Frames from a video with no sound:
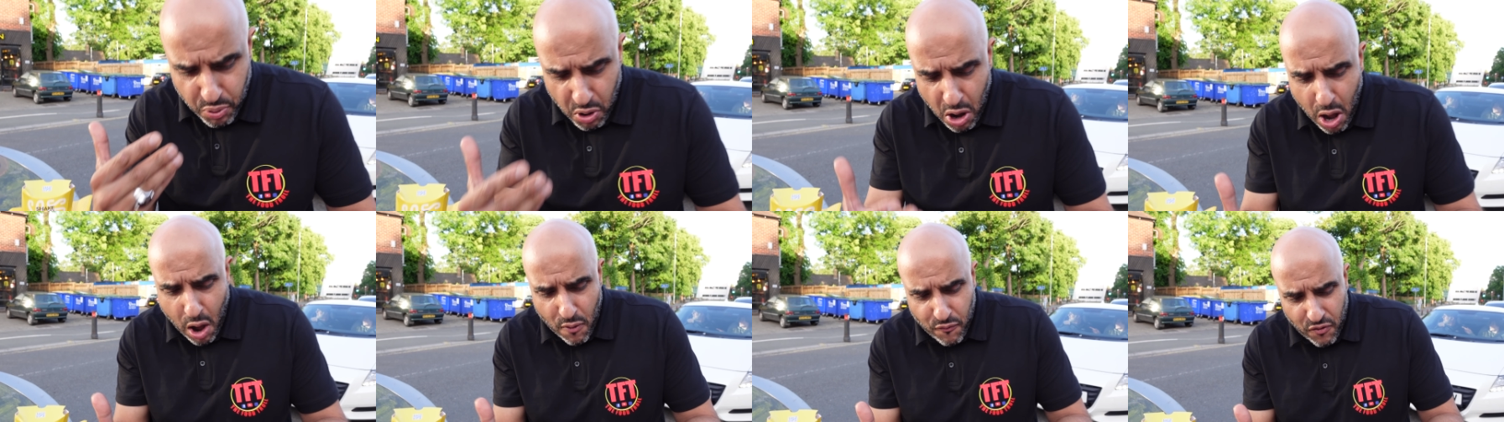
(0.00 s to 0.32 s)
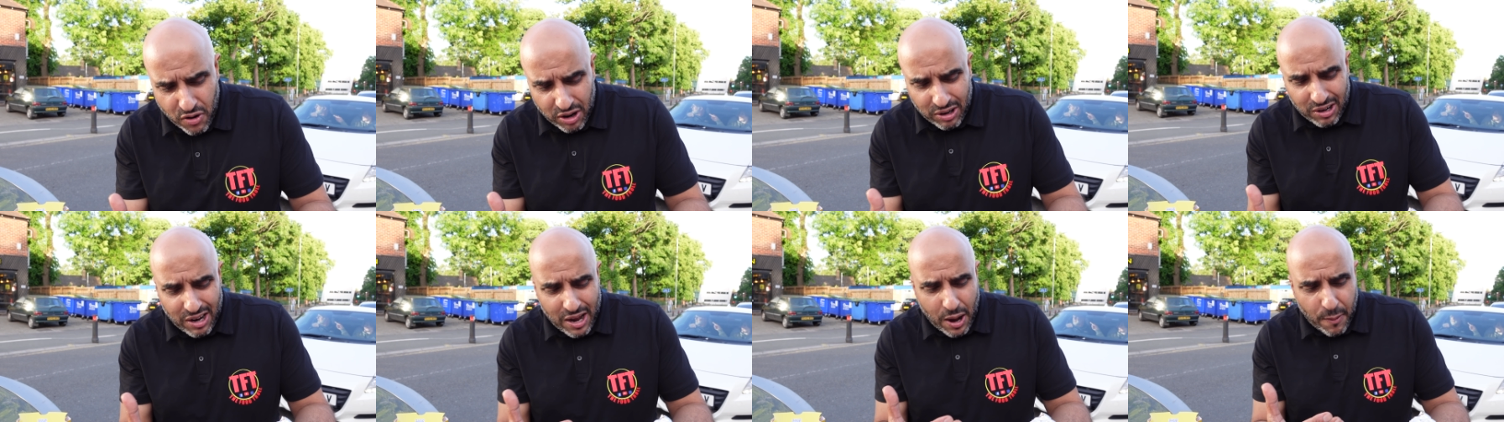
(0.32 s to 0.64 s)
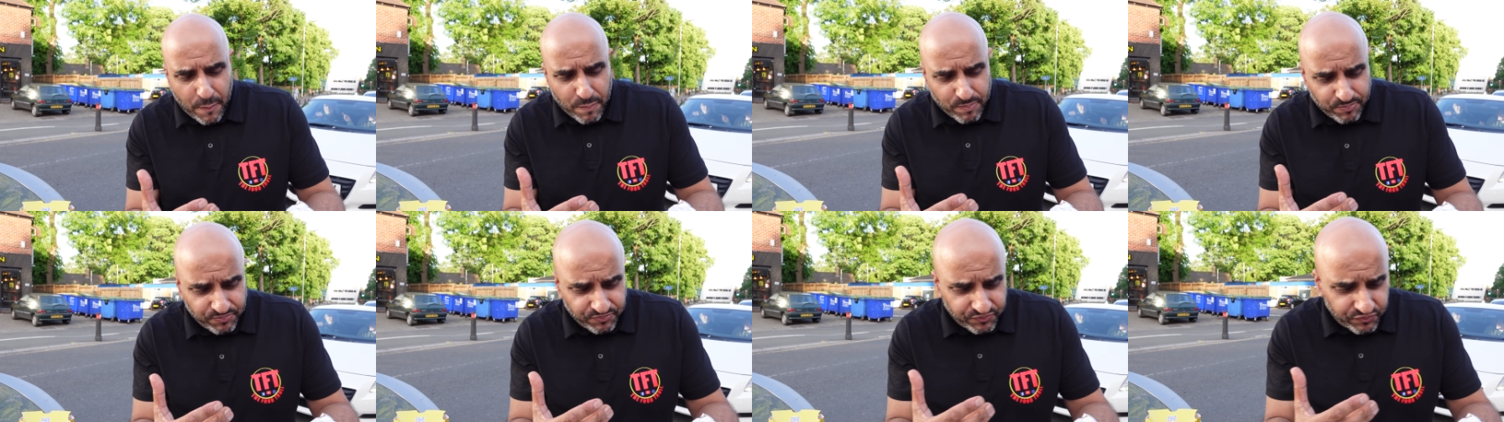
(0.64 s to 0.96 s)
perfectly.
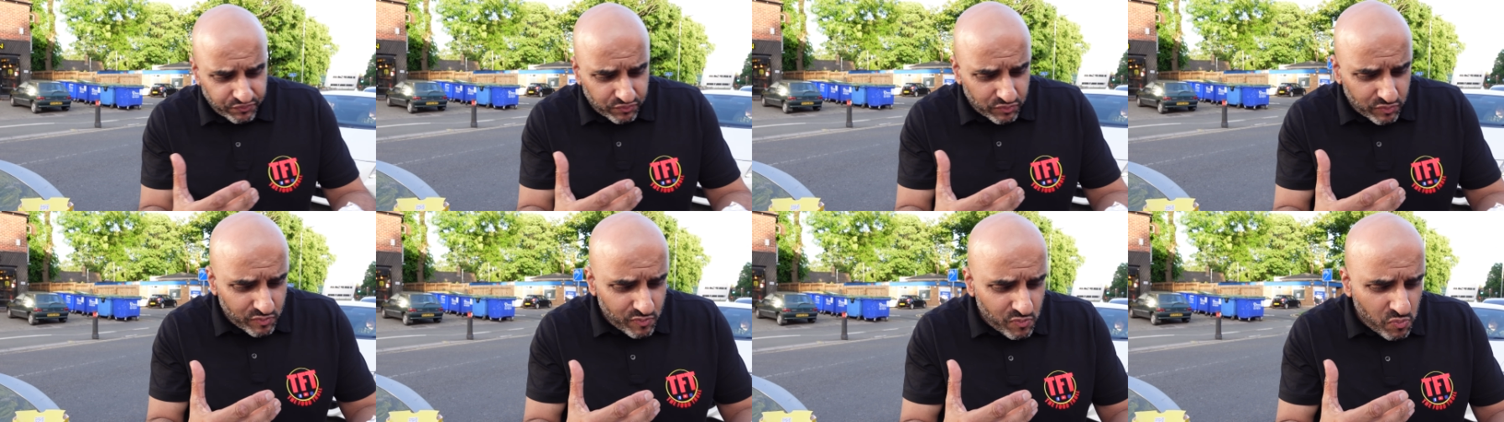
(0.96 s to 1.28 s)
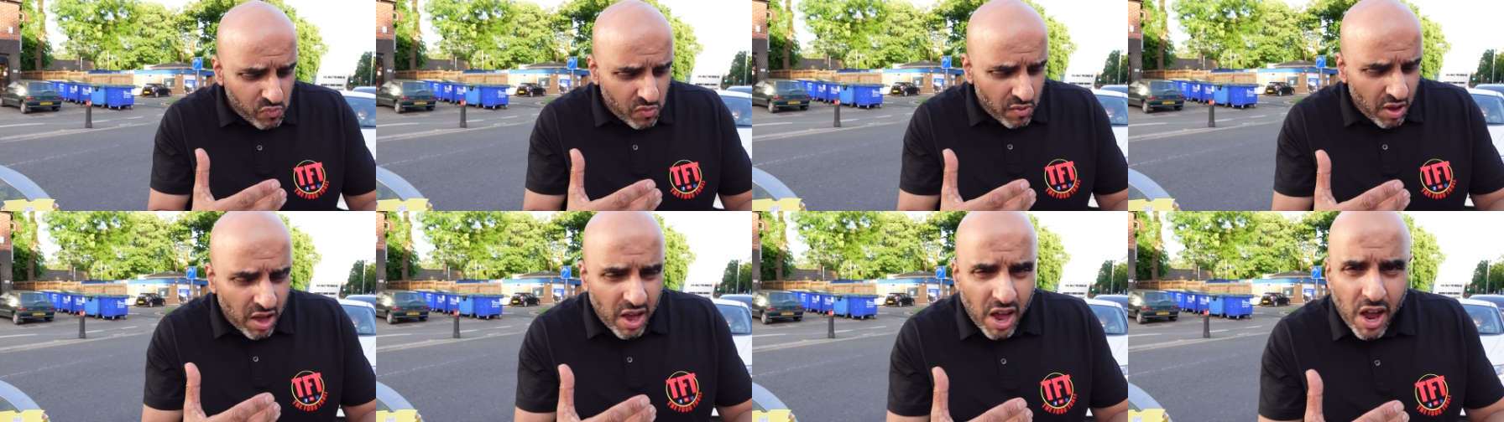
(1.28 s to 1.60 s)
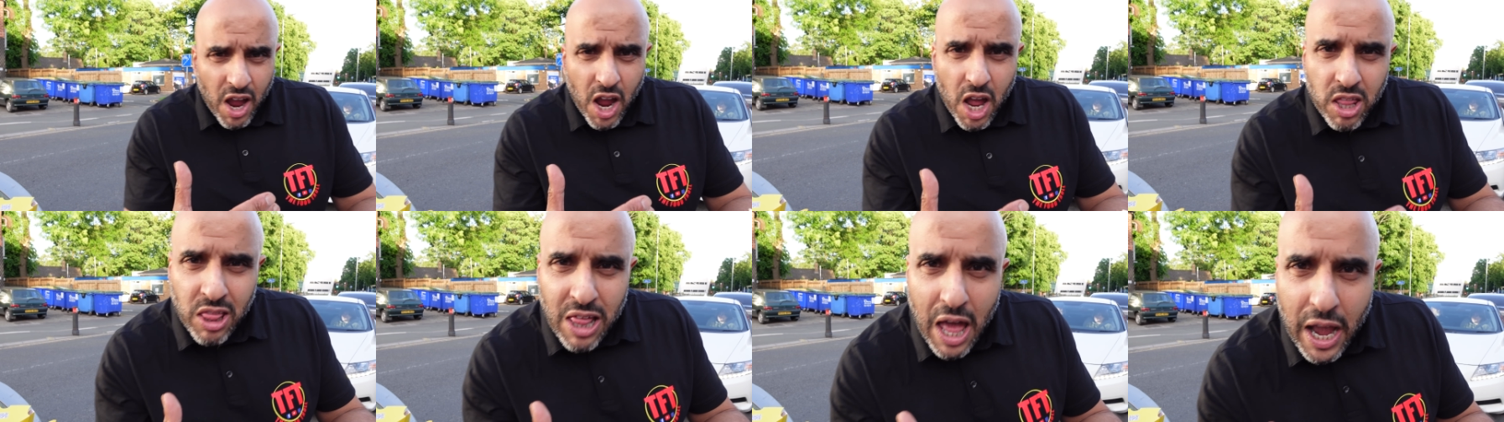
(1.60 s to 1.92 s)

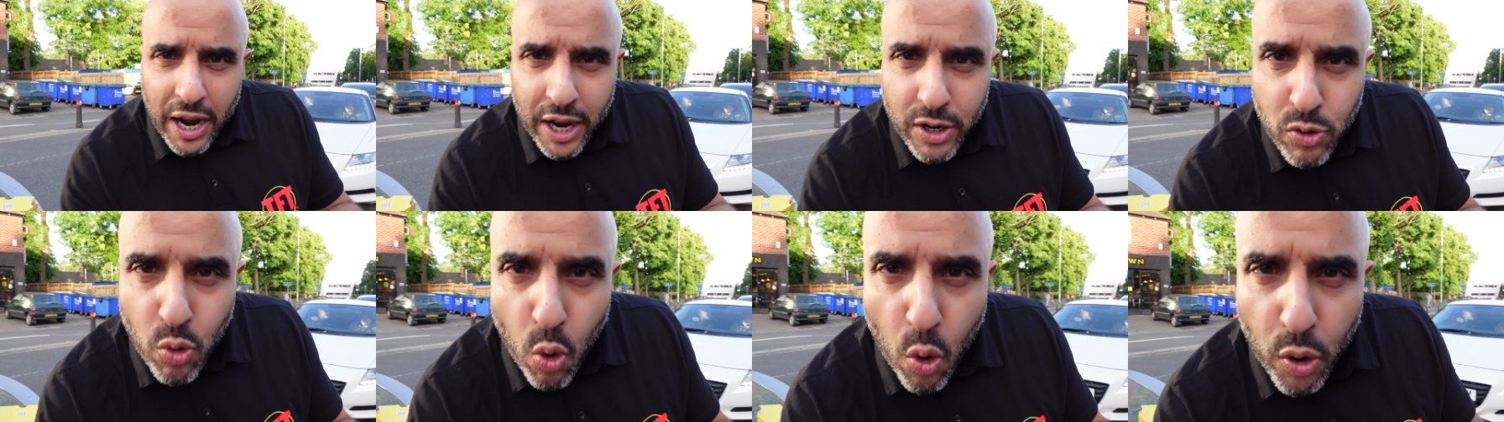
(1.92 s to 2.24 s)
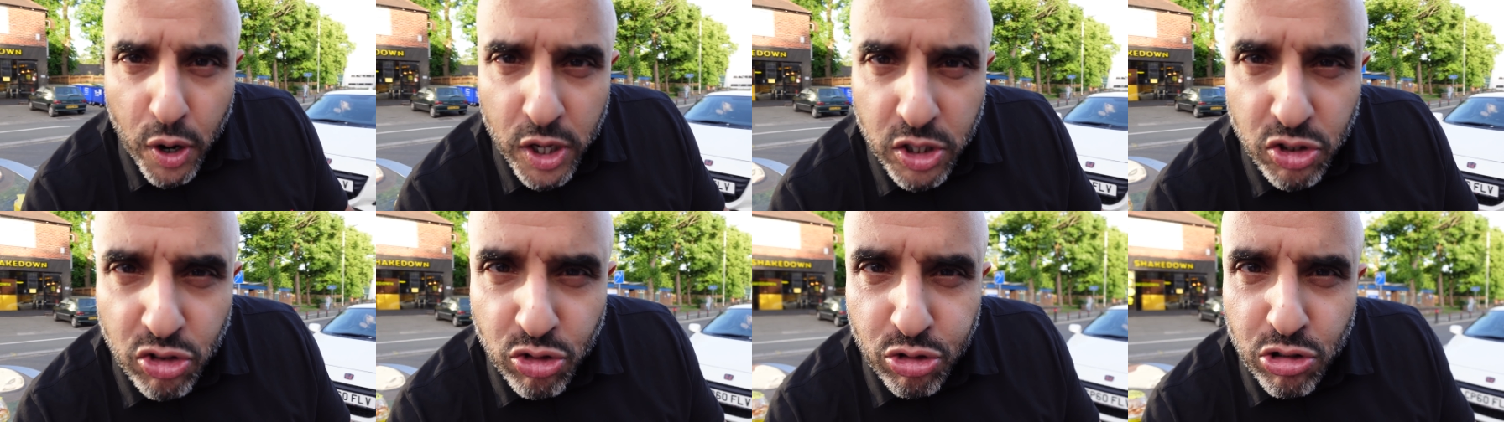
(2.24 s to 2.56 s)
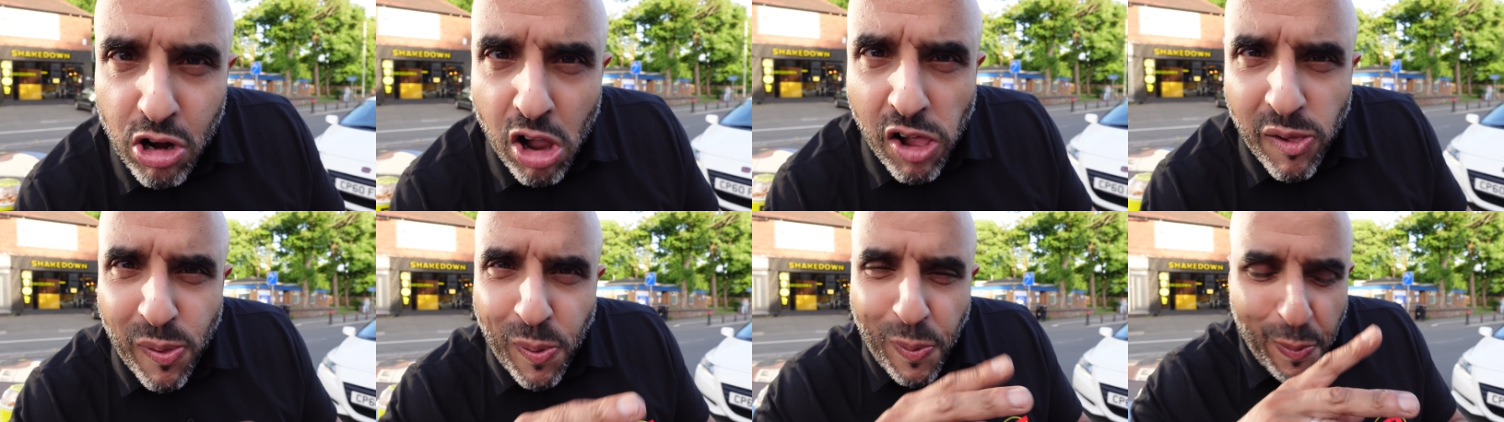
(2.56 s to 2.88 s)
It's like an
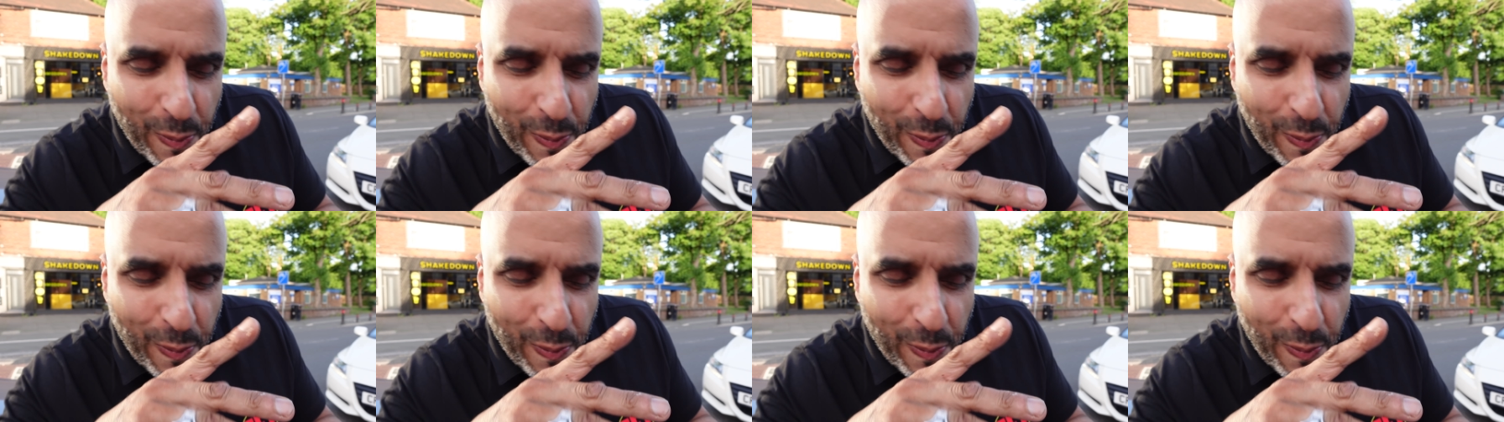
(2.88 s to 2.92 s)
orchestra.